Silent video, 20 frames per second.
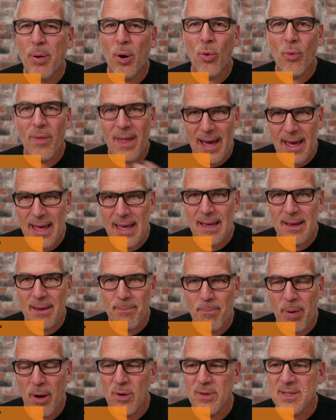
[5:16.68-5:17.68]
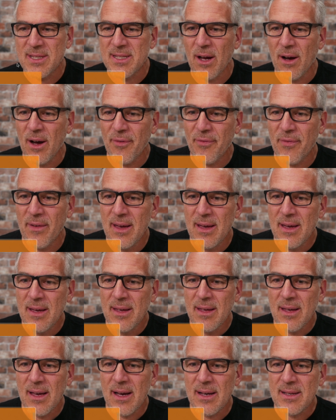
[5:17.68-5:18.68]
pull that post off.
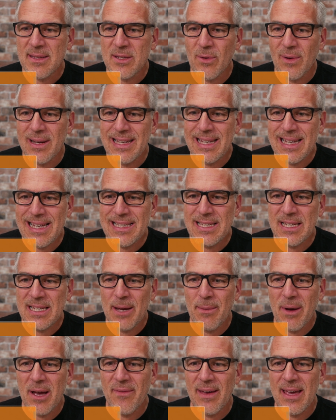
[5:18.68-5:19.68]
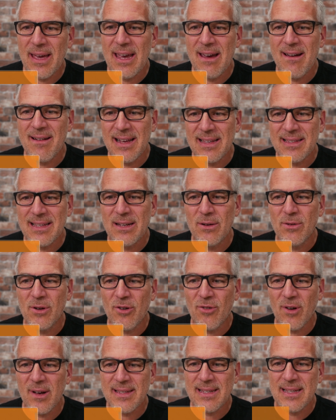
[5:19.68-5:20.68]
So I need to come over here, and there's a little
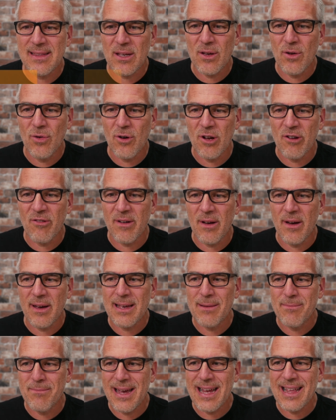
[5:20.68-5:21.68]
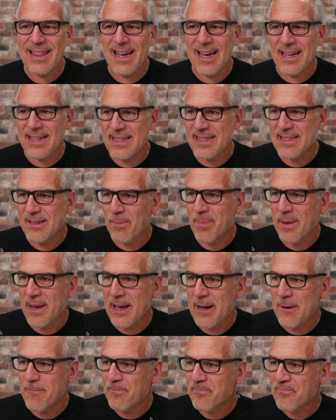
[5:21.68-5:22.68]
cross in the corner, and I can make that
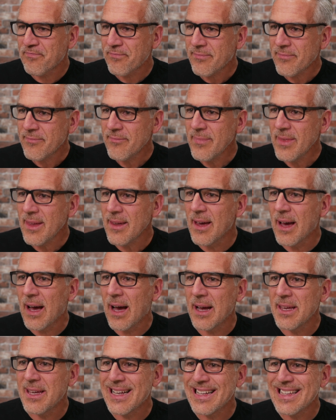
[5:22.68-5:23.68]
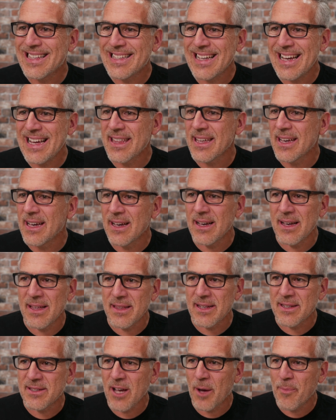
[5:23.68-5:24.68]
disappear. You can see that at
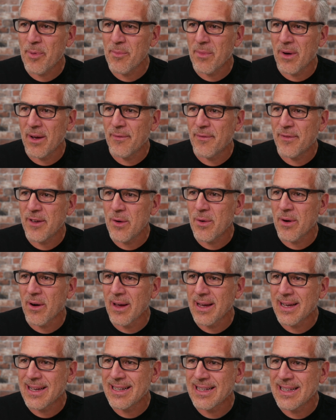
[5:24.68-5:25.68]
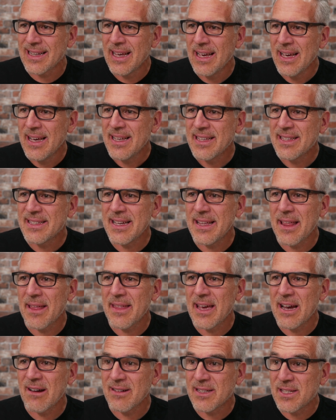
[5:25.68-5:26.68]
the top of my viewer, I can see that
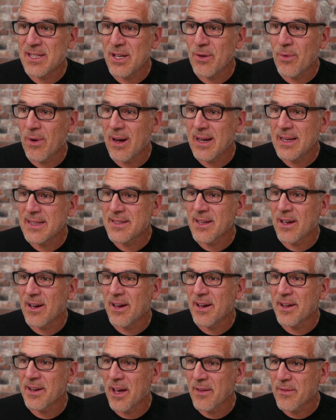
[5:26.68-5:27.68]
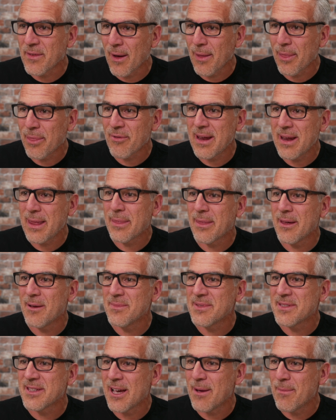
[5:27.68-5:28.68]
there are two eyes on. I've got three
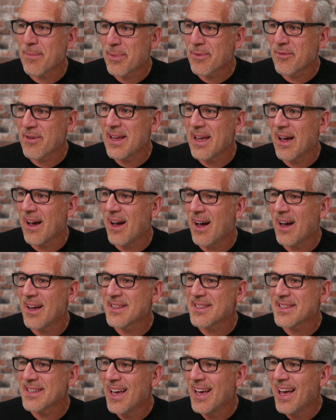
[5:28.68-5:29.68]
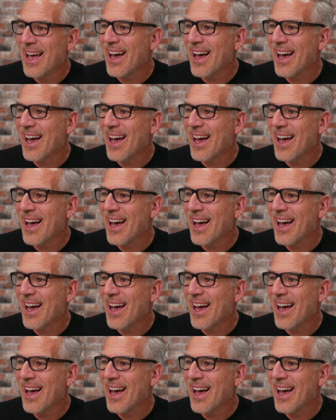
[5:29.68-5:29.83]
thumbs up, three hearts.